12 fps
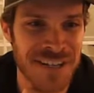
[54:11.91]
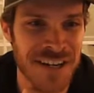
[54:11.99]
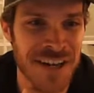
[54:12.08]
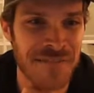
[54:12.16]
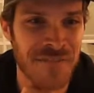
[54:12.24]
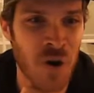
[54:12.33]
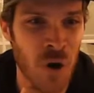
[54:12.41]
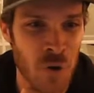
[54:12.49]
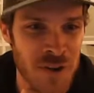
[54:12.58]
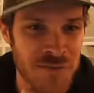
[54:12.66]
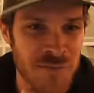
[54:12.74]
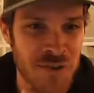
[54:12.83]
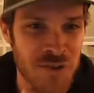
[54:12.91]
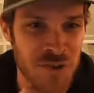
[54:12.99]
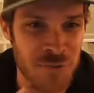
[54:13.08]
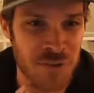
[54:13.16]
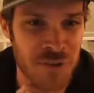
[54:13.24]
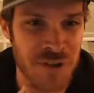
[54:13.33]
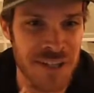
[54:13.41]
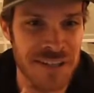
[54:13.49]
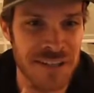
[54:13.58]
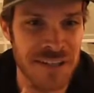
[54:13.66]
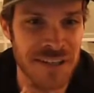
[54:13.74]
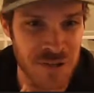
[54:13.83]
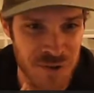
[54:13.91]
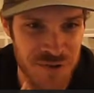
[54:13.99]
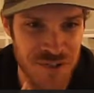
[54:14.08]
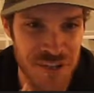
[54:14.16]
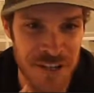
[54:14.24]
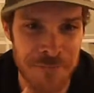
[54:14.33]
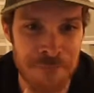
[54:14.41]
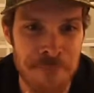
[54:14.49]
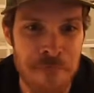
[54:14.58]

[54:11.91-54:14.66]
and I've always been super interested in.